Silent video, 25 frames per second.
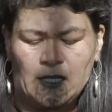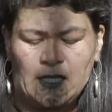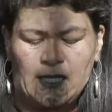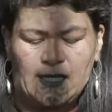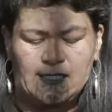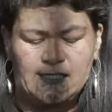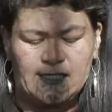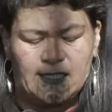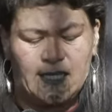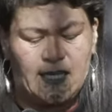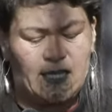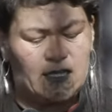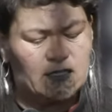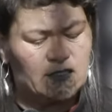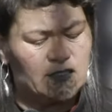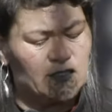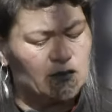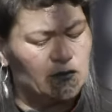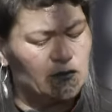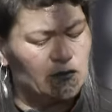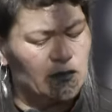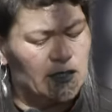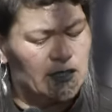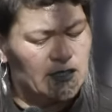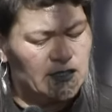As a
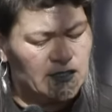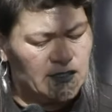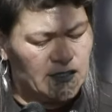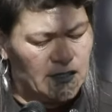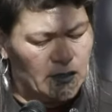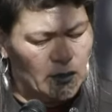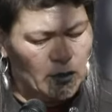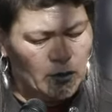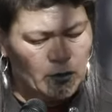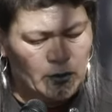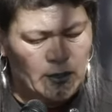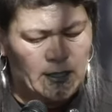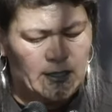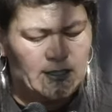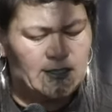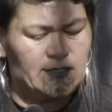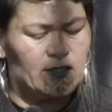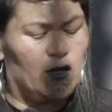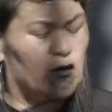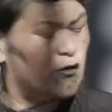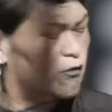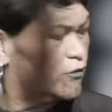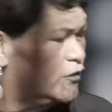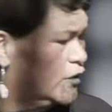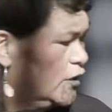council who has
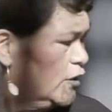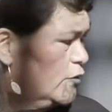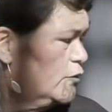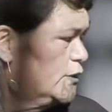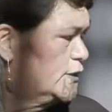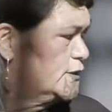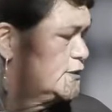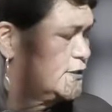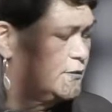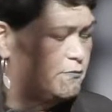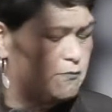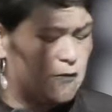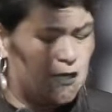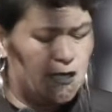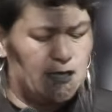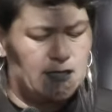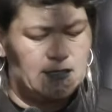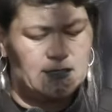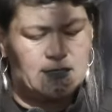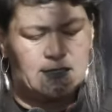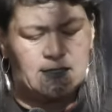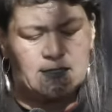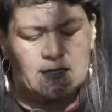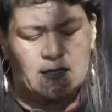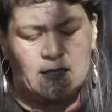ongoing
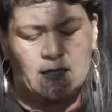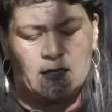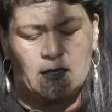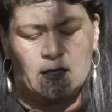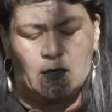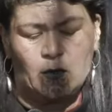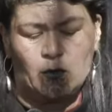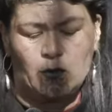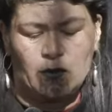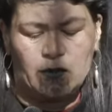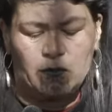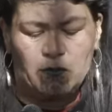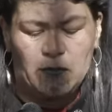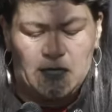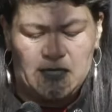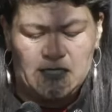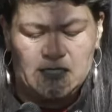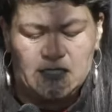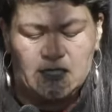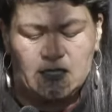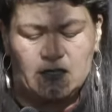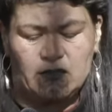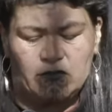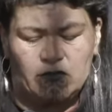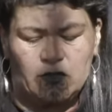demands with
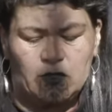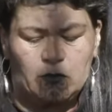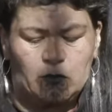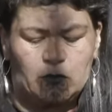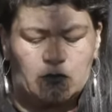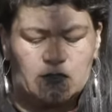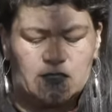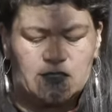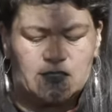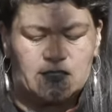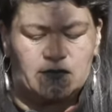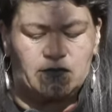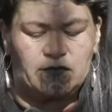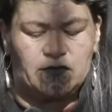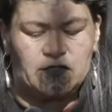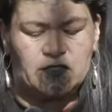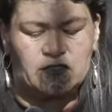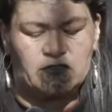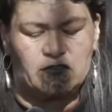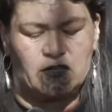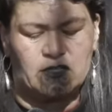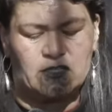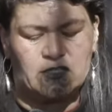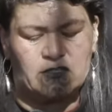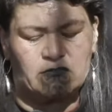meeting Three Waters
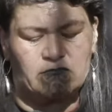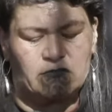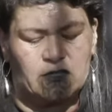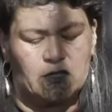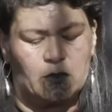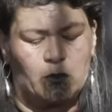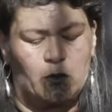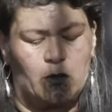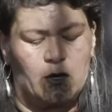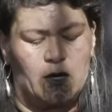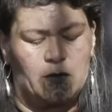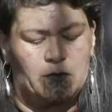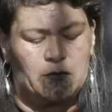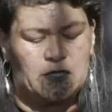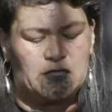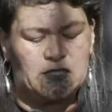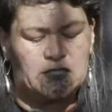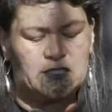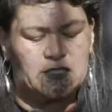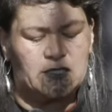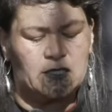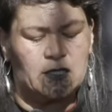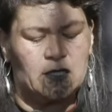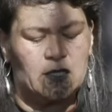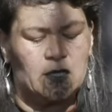infrastructure
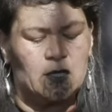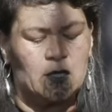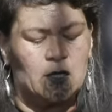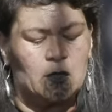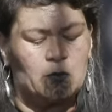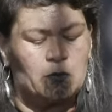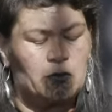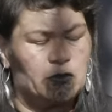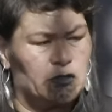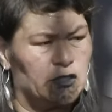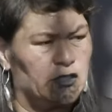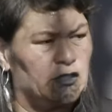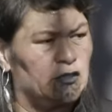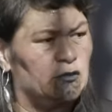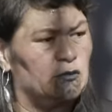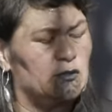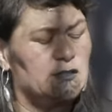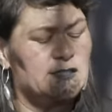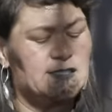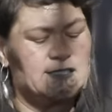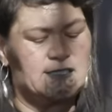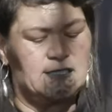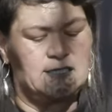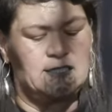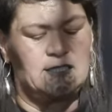requirements, Porirua
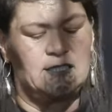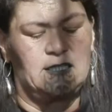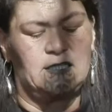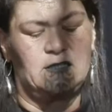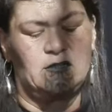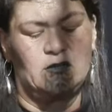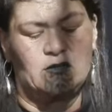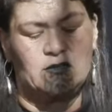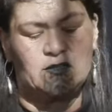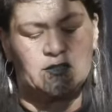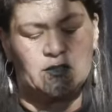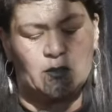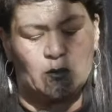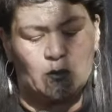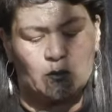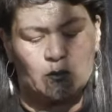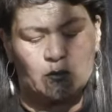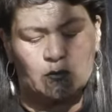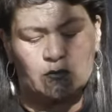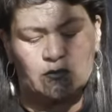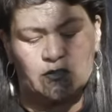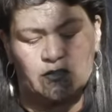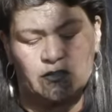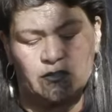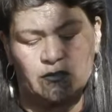City knows
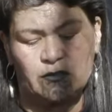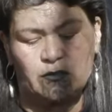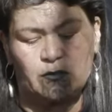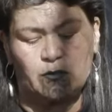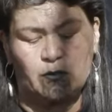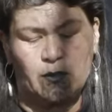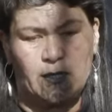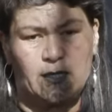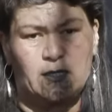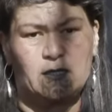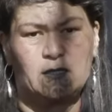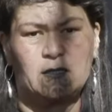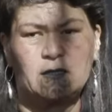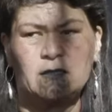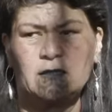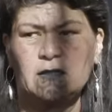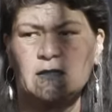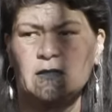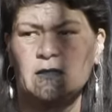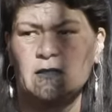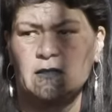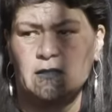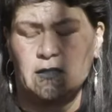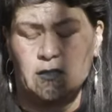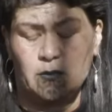all too well
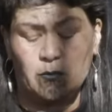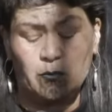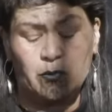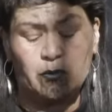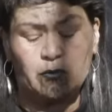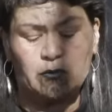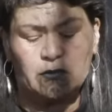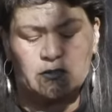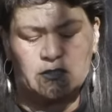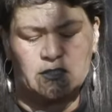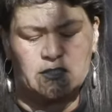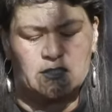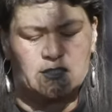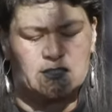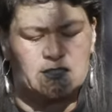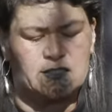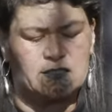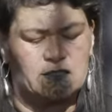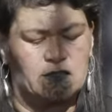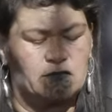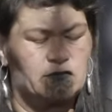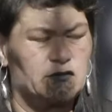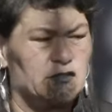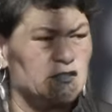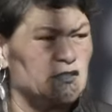the importance
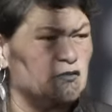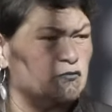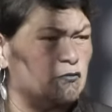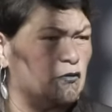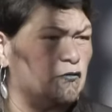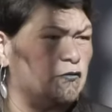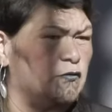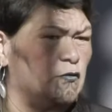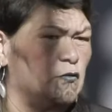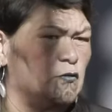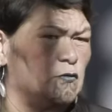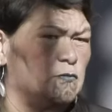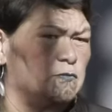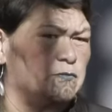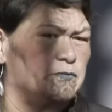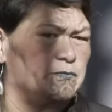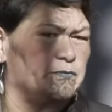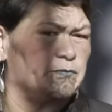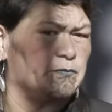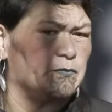of this reform.